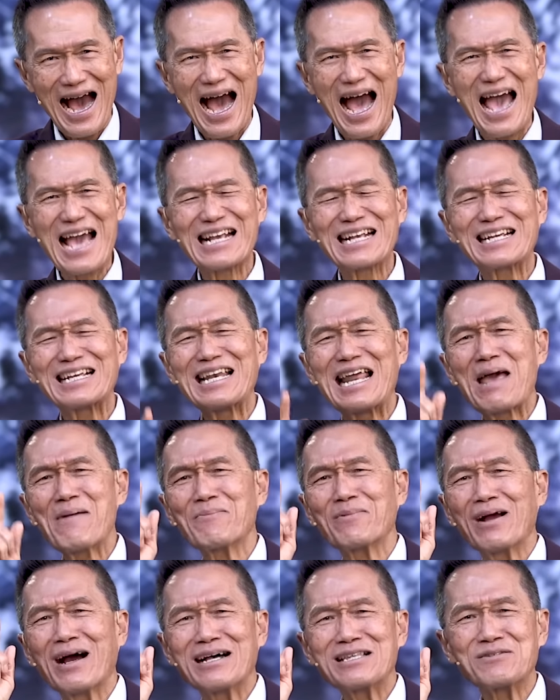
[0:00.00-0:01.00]
I
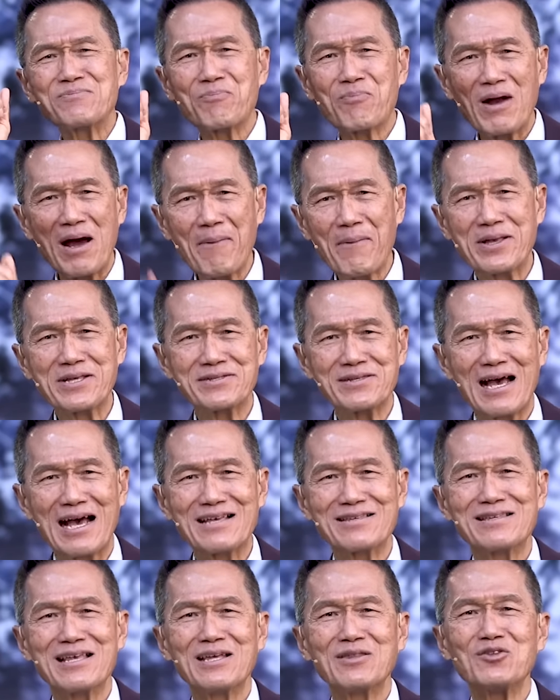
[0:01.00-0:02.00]
claimed God's promise.
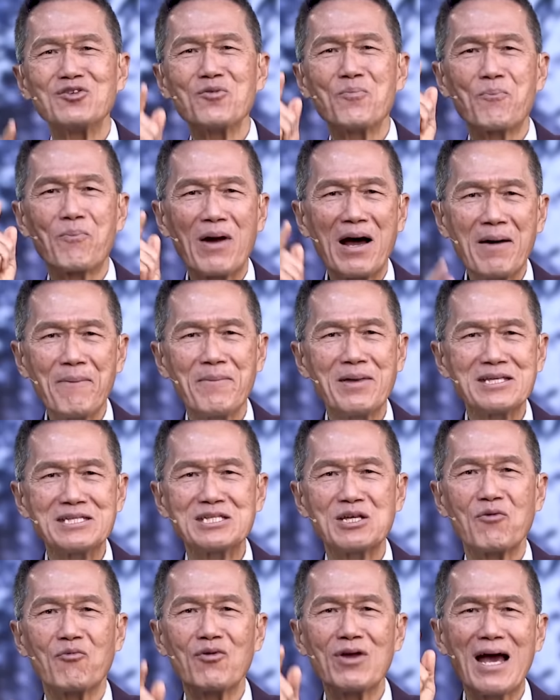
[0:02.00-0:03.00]
I said, you
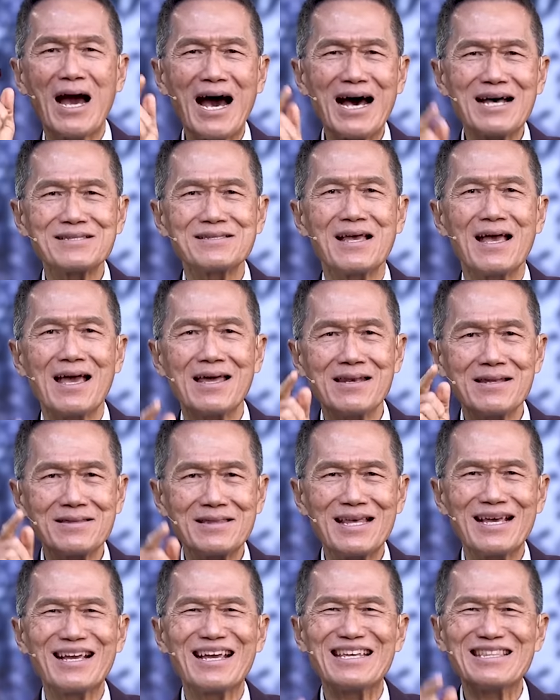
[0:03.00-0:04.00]
promise if we ask
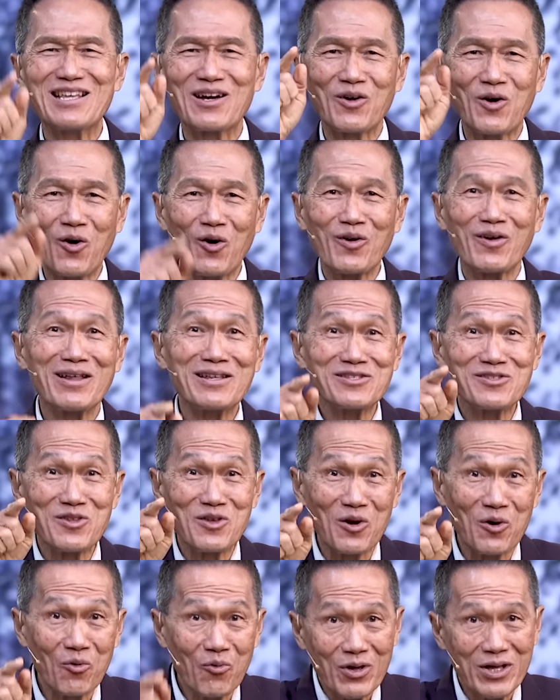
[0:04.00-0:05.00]
anything in accordance to
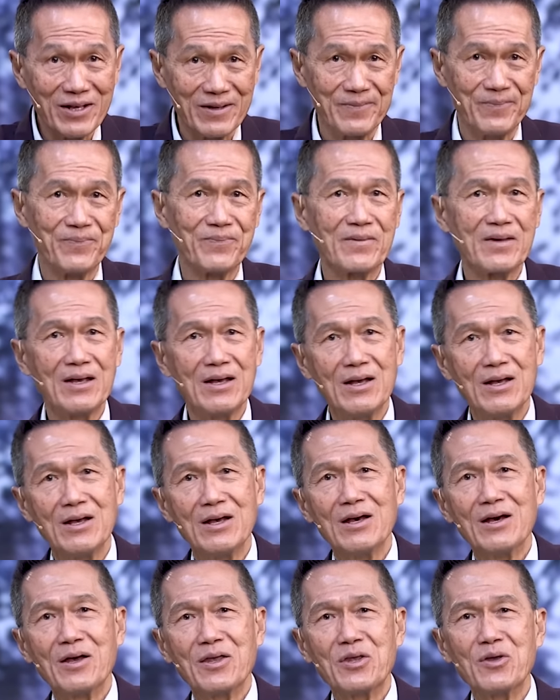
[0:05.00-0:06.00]
your will,
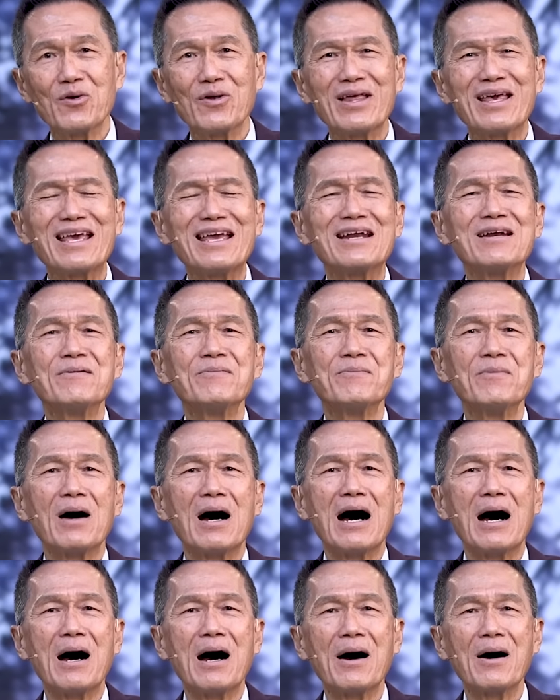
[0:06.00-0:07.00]
you'll hear
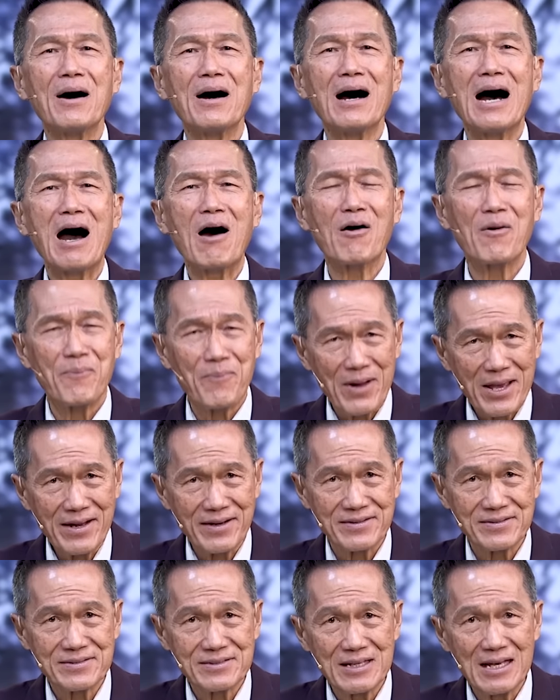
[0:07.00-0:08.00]
our
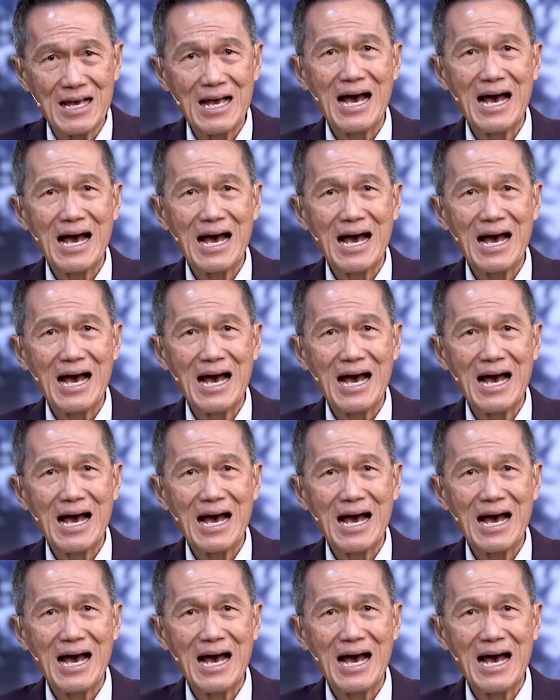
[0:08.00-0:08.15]
prayers.